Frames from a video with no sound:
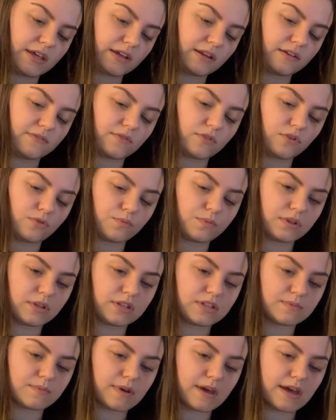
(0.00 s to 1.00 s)
even open this
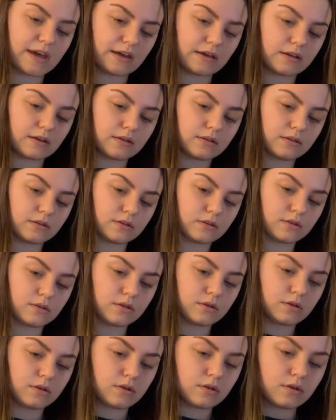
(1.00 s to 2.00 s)
pack.
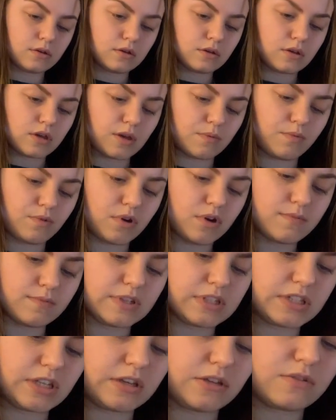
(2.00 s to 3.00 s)
I
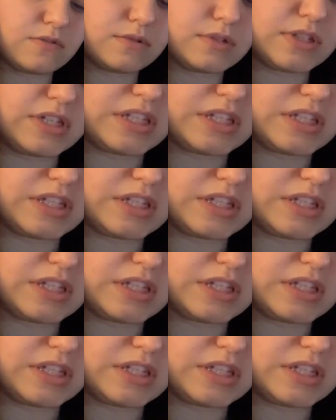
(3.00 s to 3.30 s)
promise I use these